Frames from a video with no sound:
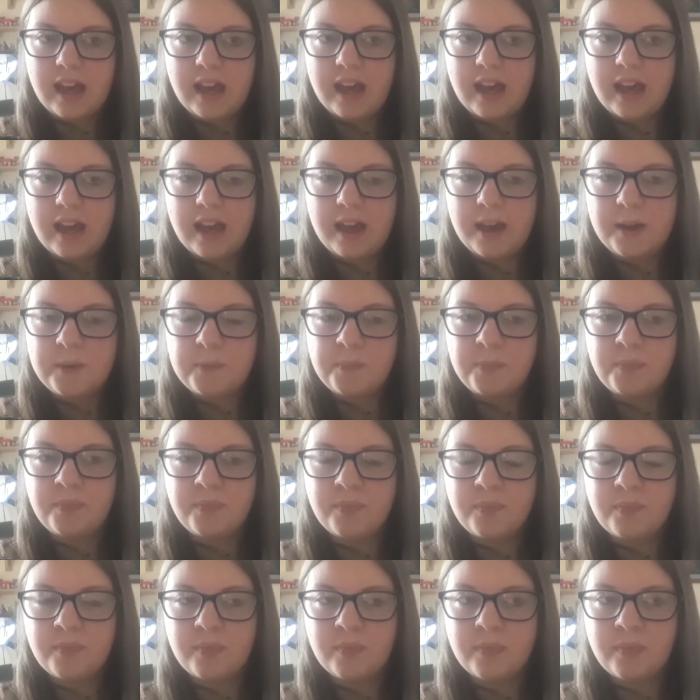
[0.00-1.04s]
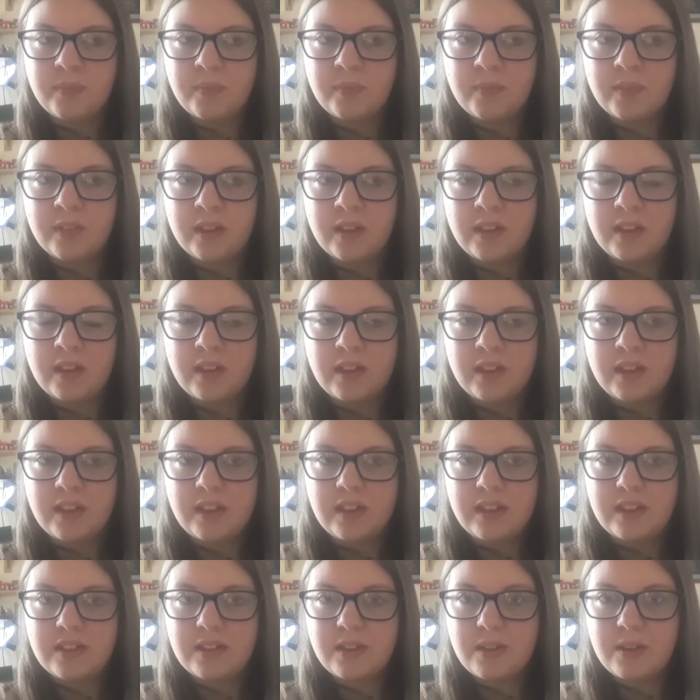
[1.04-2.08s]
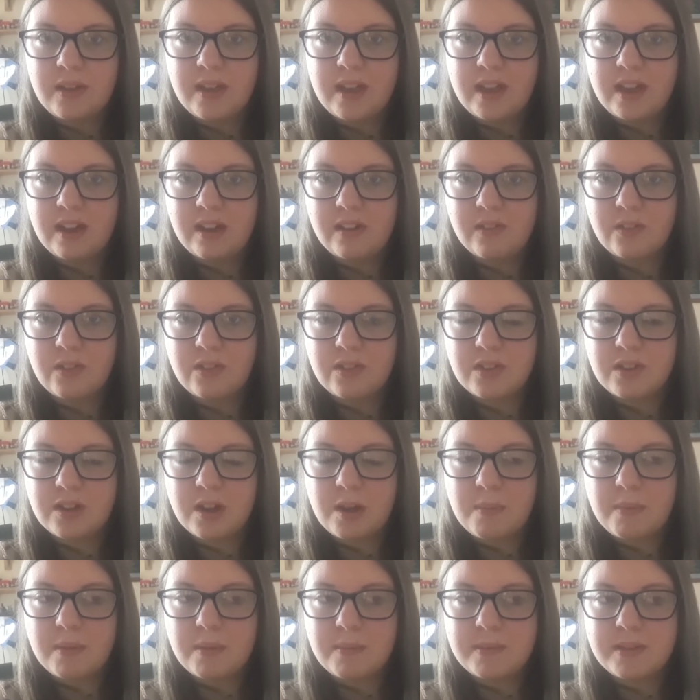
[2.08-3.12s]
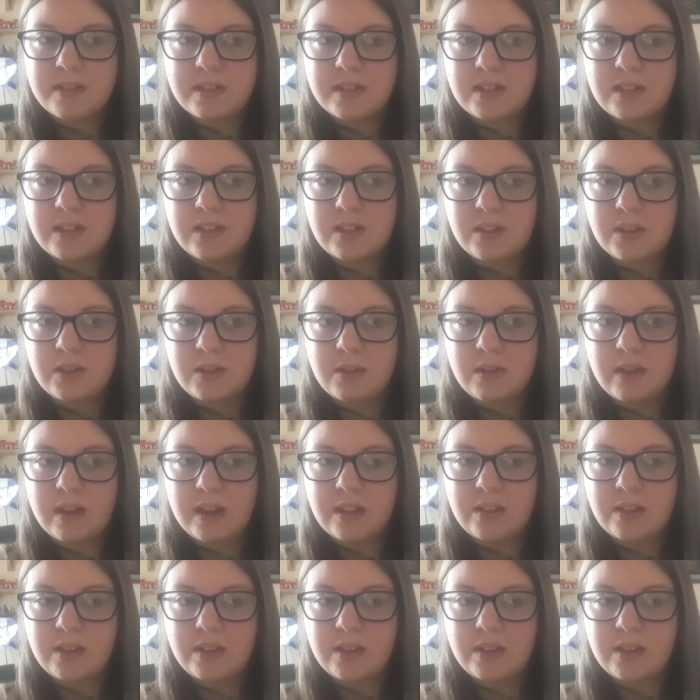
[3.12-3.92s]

Um, so yeah, I've got a couple of bits to do,